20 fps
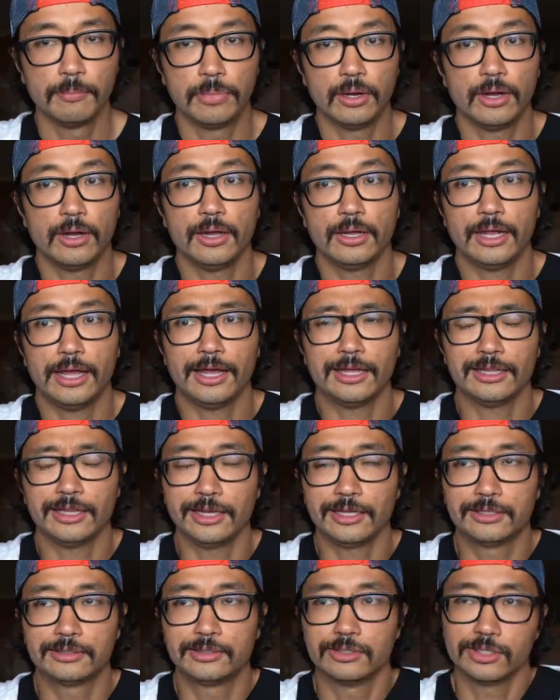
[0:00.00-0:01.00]
But at
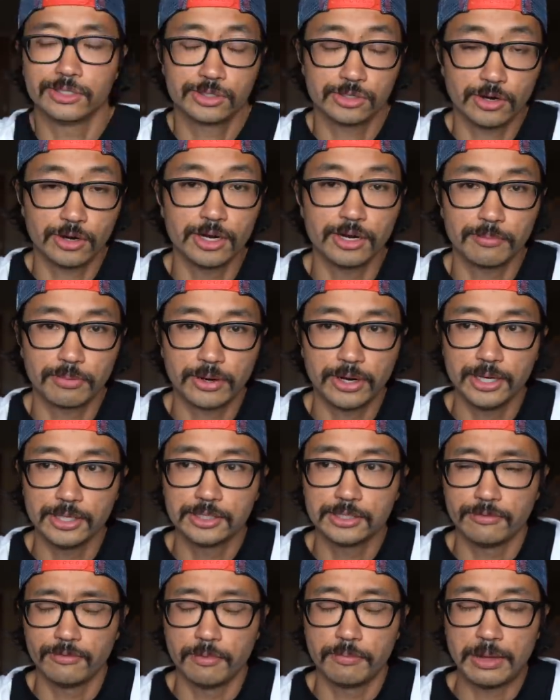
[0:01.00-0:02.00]
like a starting
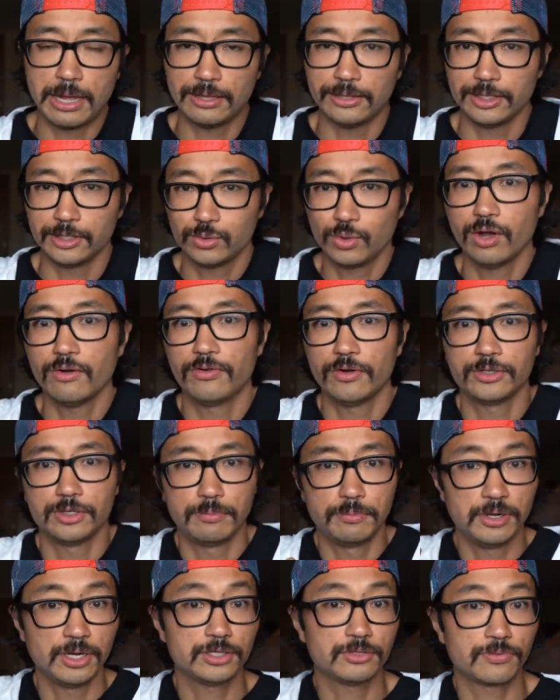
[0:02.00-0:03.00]
price of about like
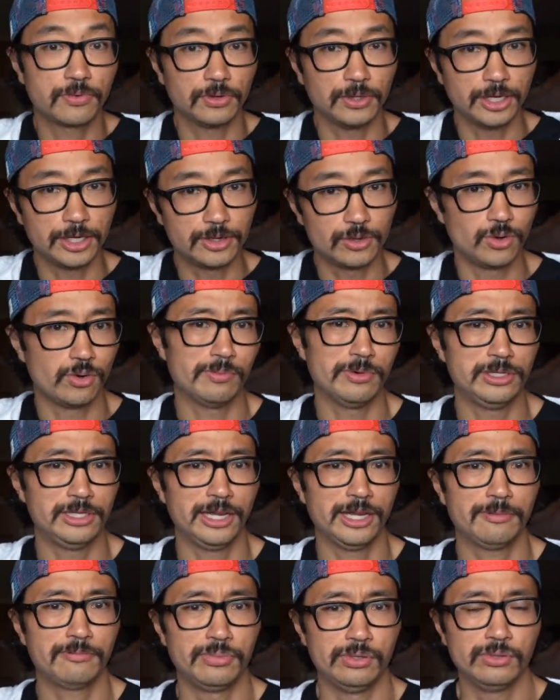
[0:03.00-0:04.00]
$1,200 for like
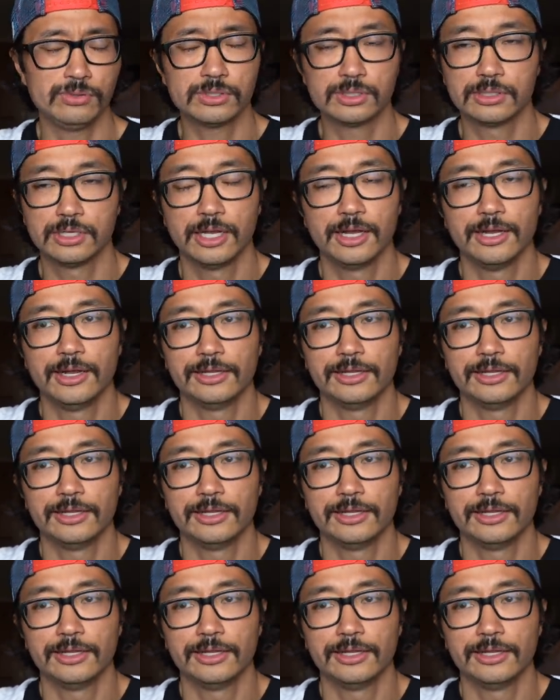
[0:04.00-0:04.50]
Normatex boots,